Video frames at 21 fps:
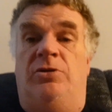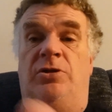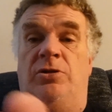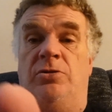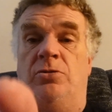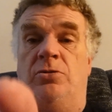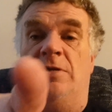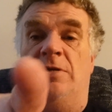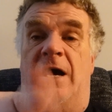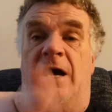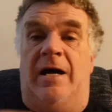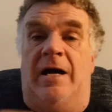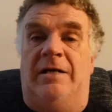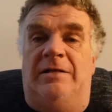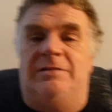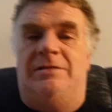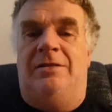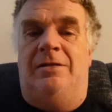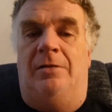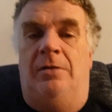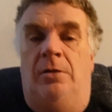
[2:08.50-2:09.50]
to you
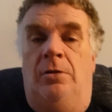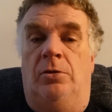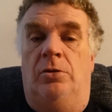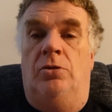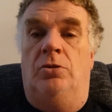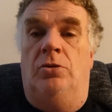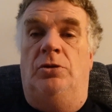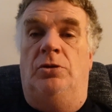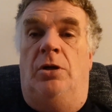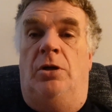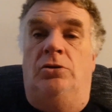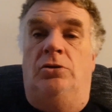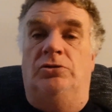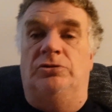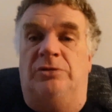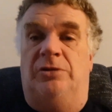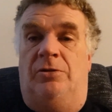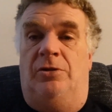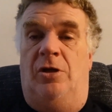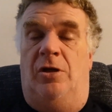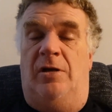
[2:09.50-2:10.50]
guys. Who
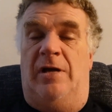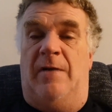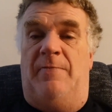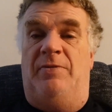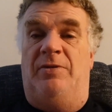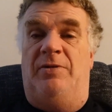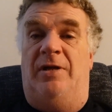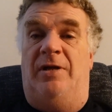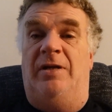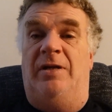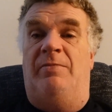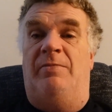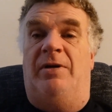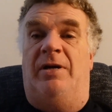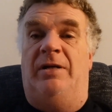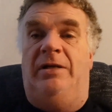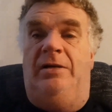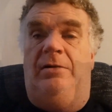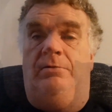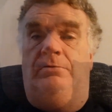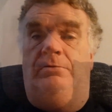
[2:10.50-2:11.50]
knows? It could happen to anybody.